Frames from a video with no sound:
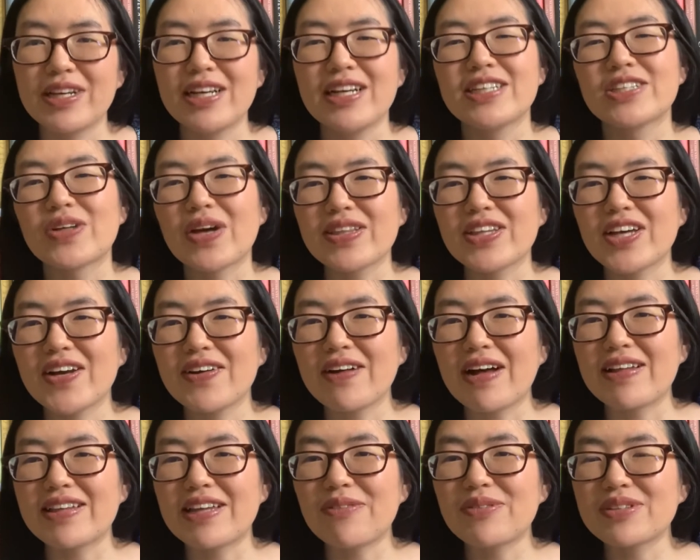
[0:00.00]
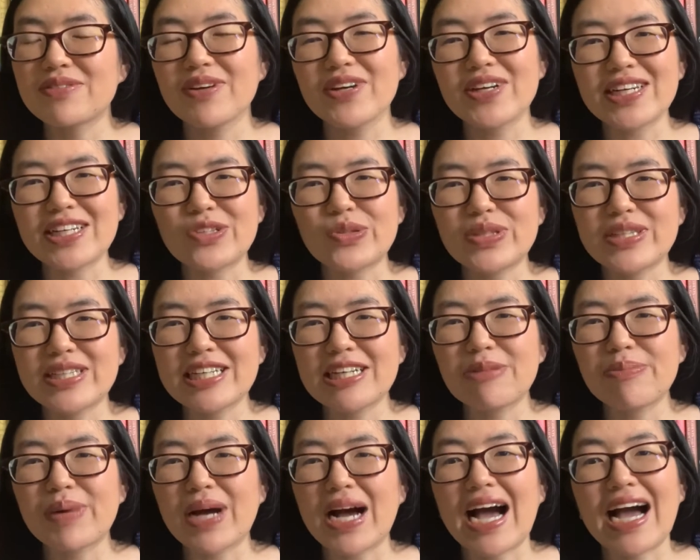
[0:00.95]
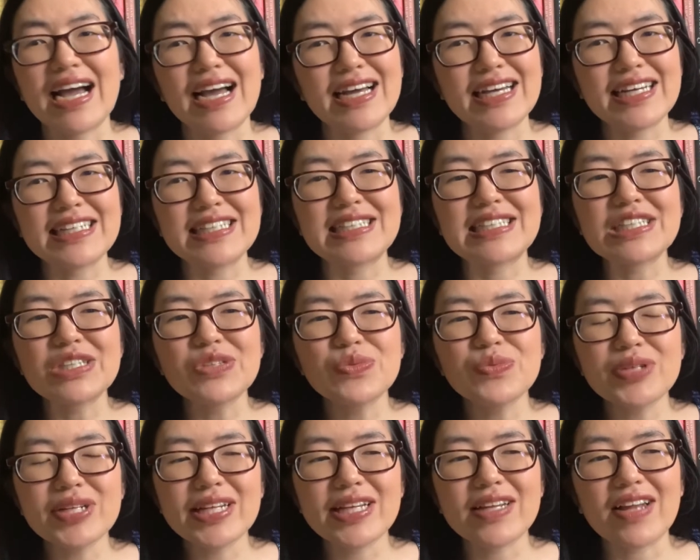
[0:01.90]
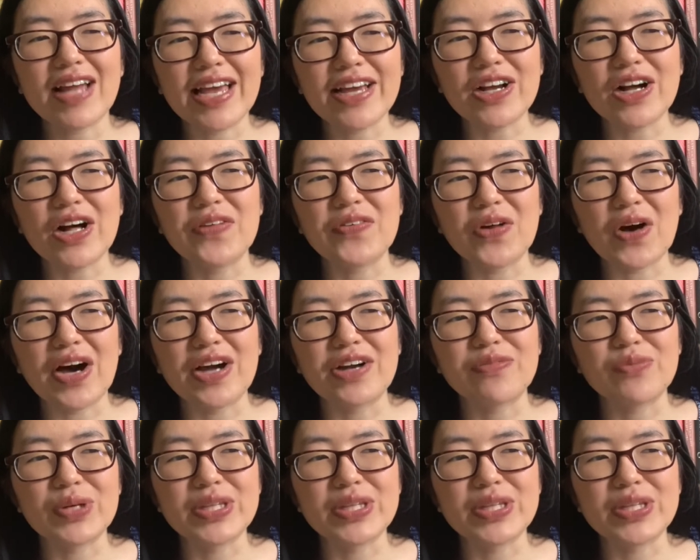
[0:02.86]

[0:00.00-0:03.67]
So I thought that was very interesting, but I didn't really like a lot of